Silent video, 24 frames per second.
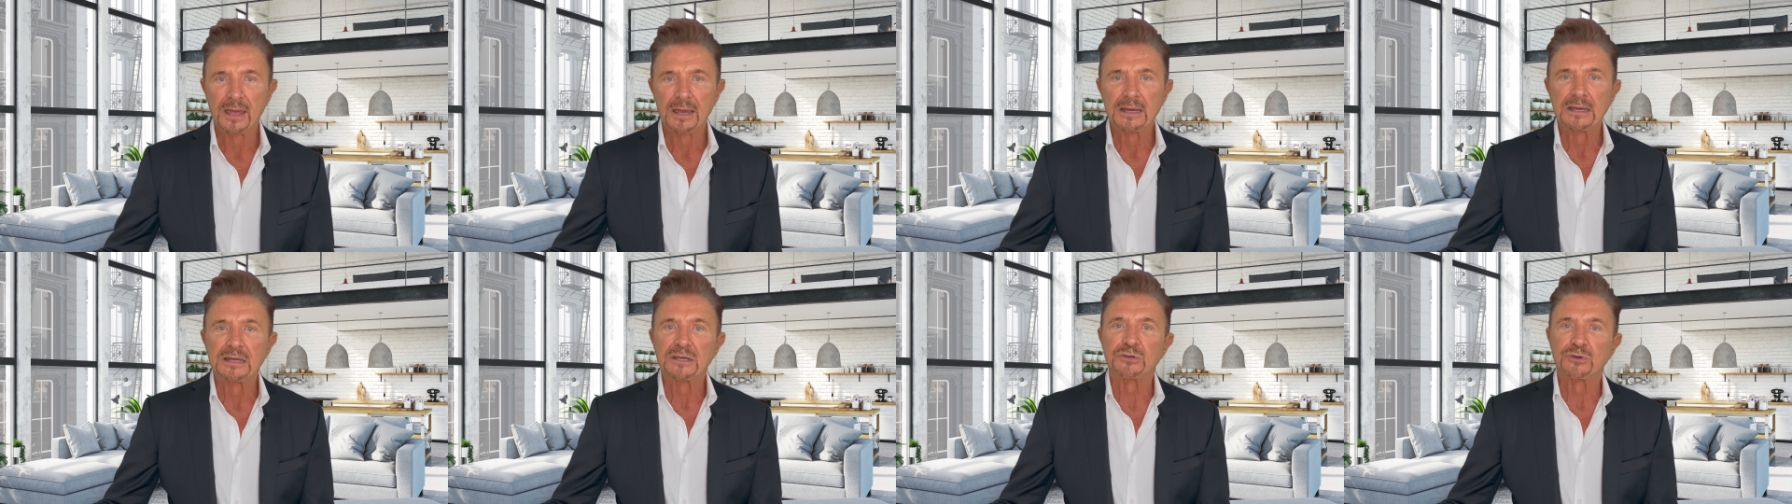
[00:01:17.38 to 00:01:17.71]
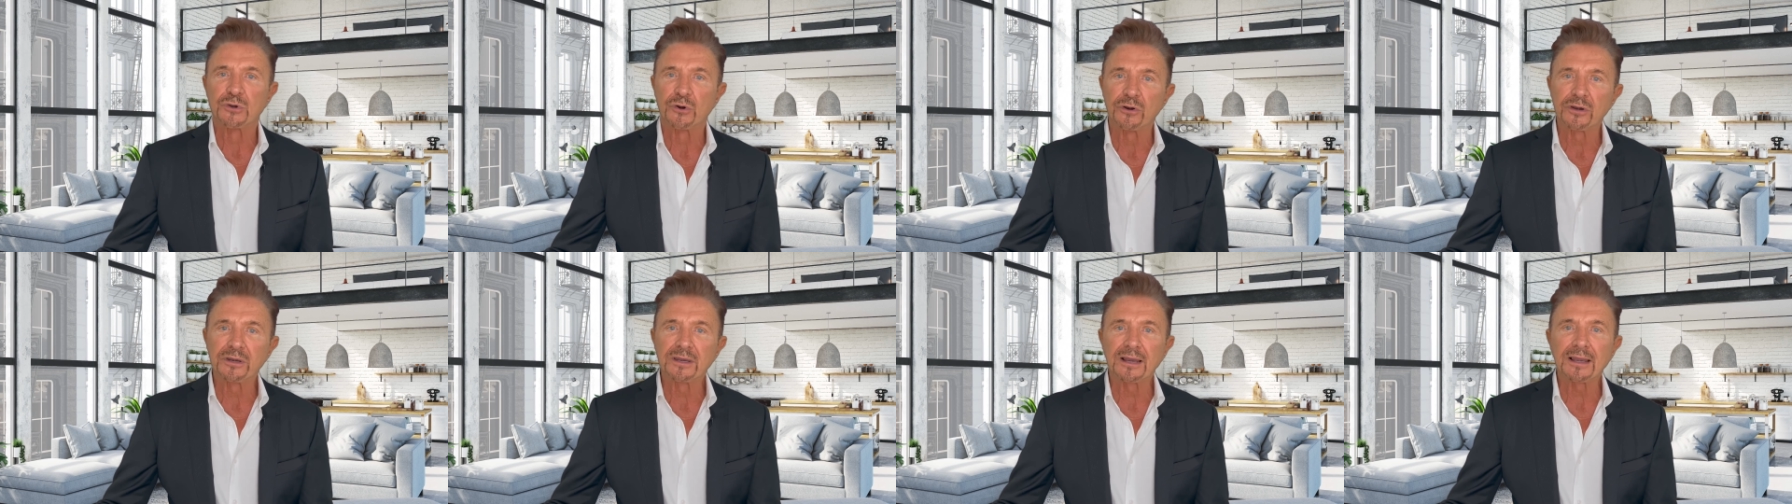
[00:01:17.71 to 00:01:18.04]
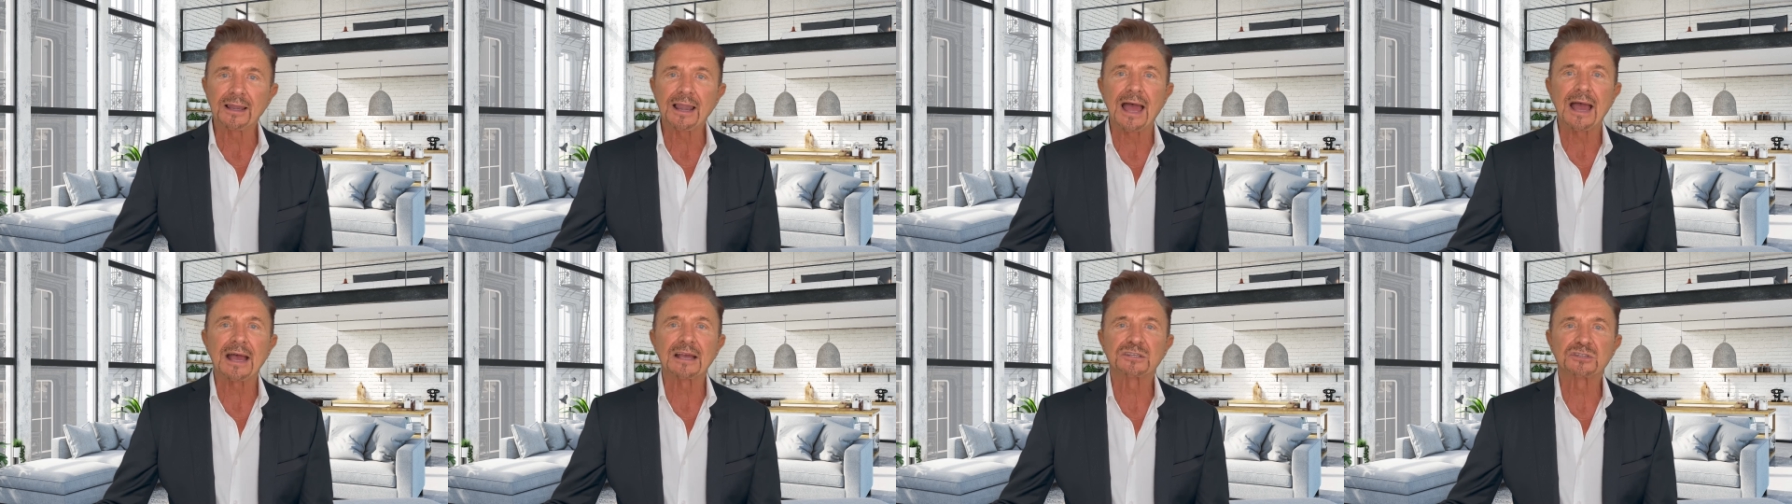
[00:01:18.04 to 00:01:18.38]
During the
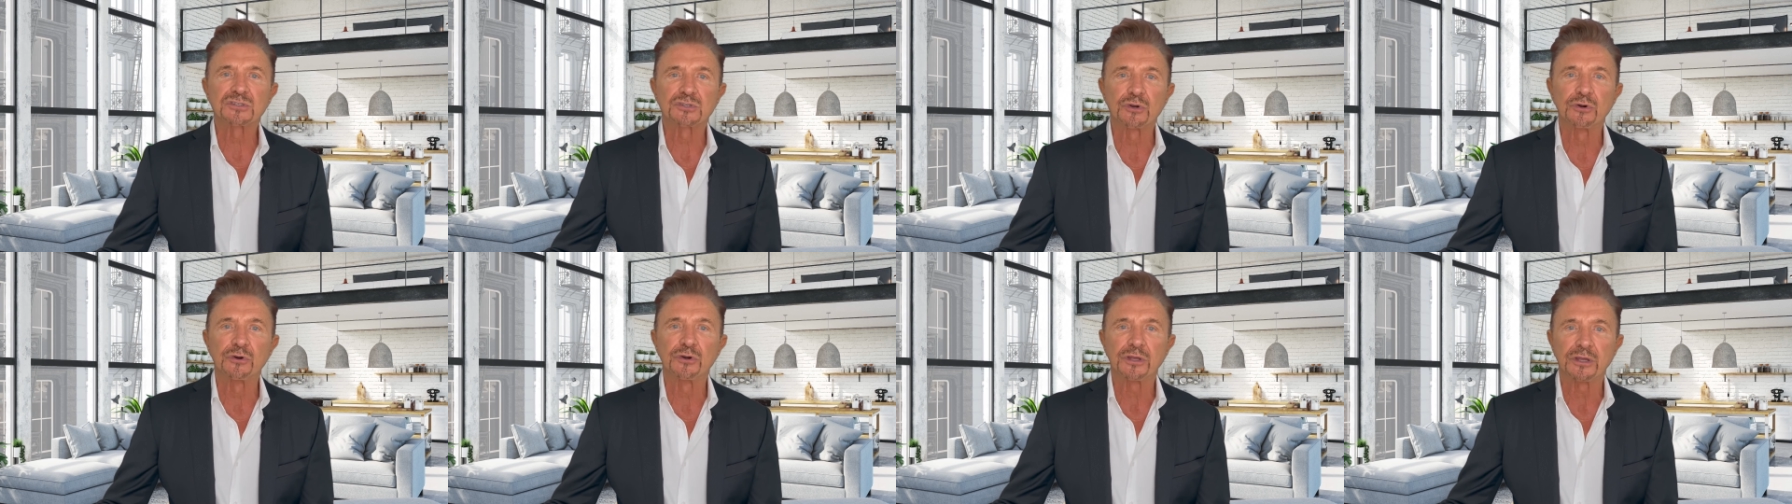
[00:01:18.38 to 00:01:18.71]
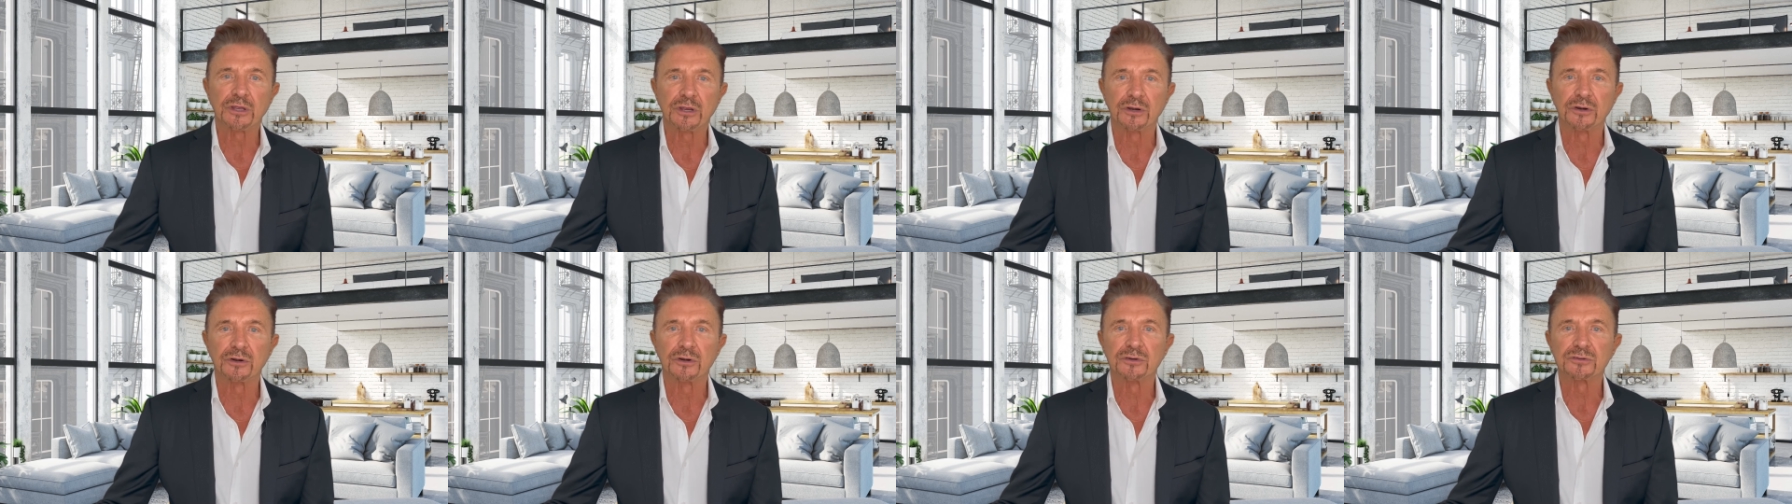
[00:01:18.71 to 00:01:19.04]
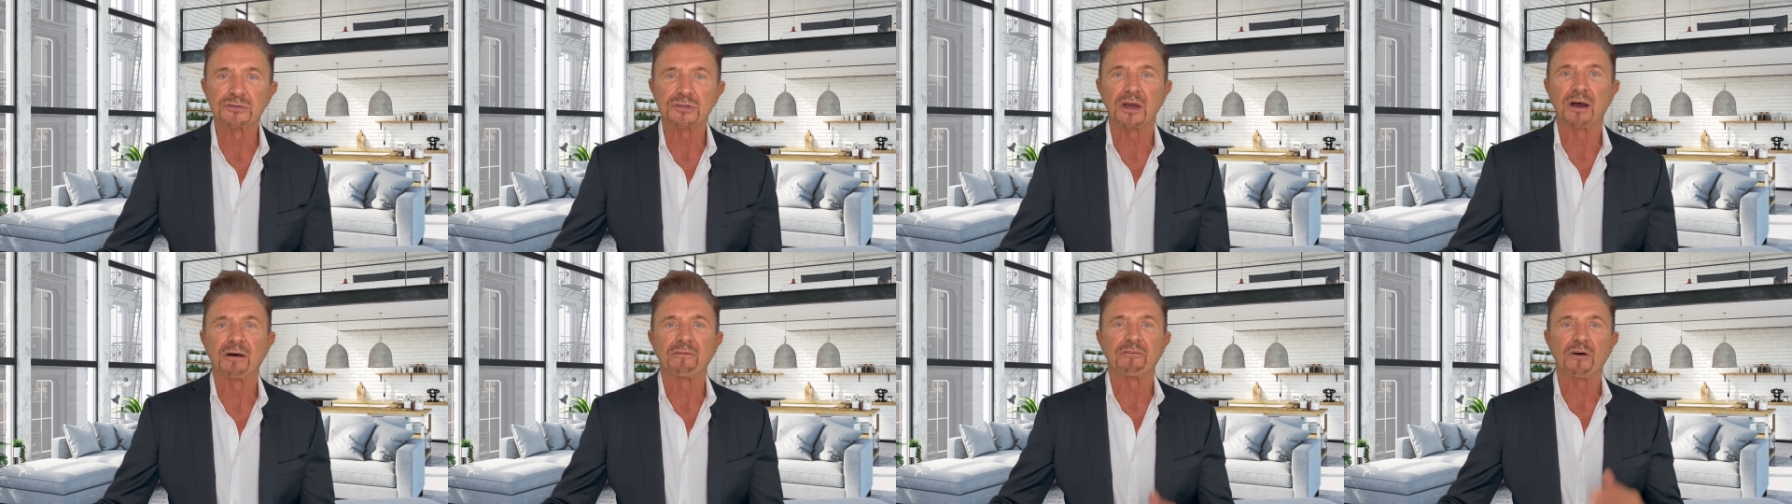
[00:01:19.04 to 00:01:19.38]
last 30
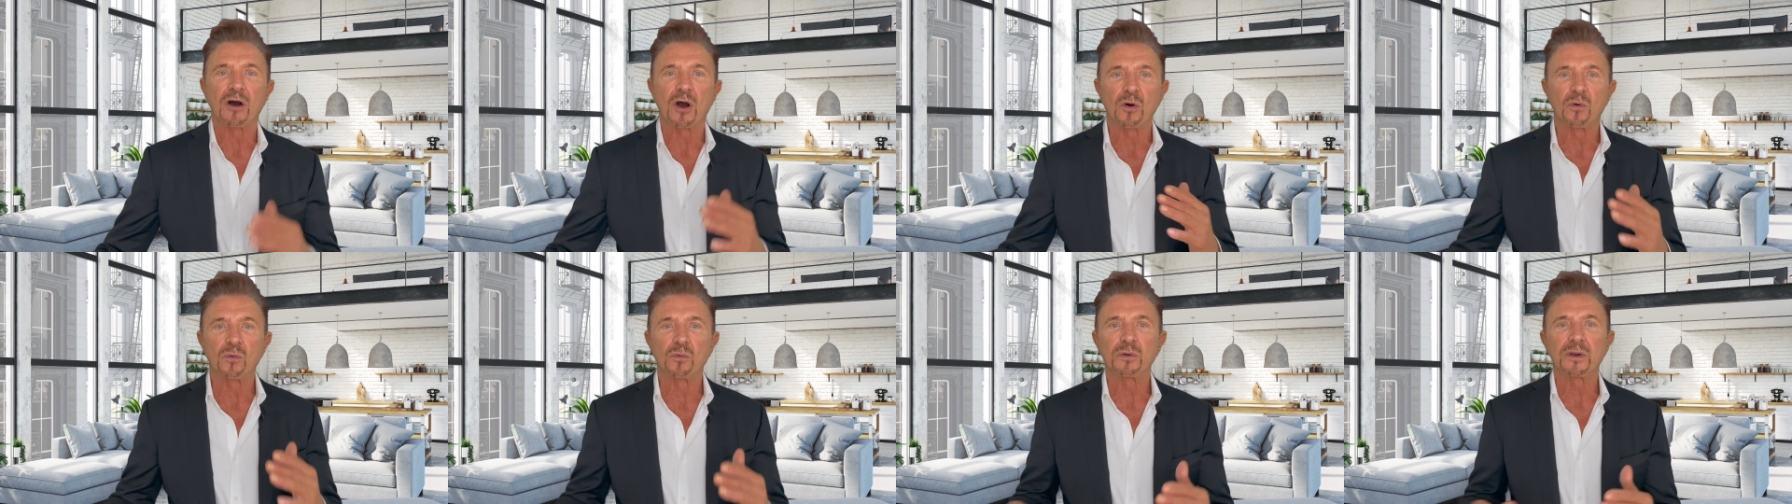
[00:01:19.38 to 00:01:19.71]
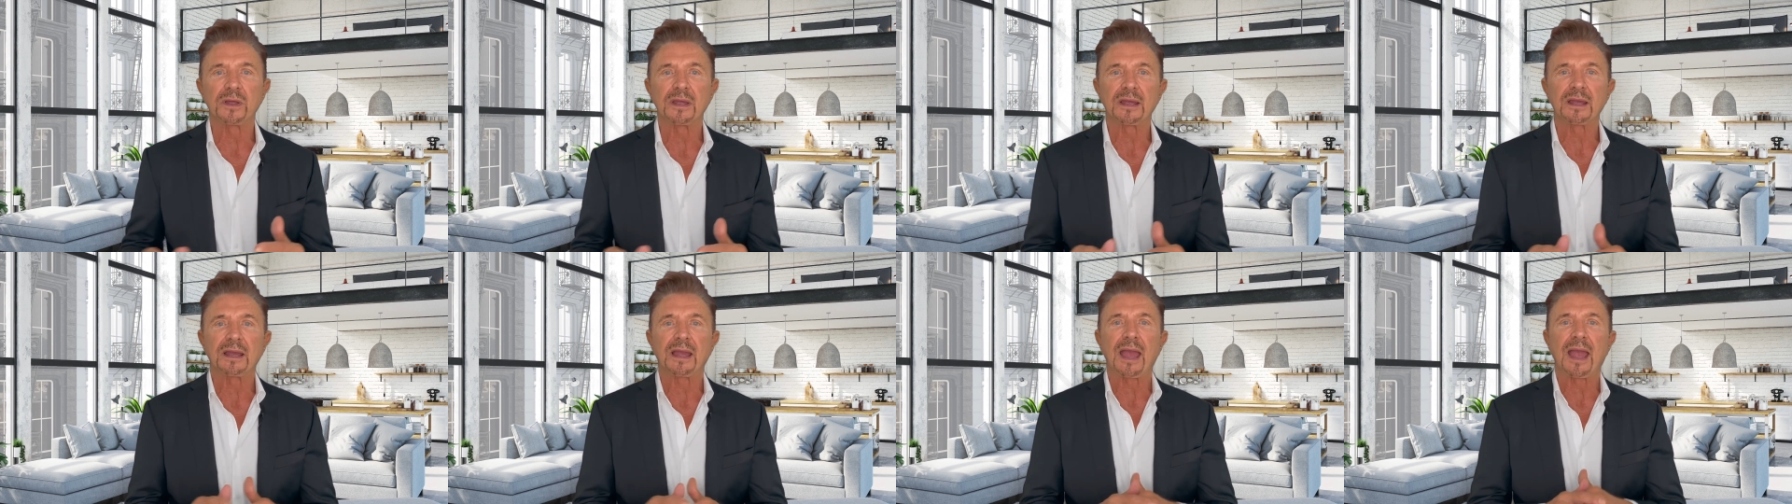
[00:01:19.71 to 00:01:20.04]
years of owning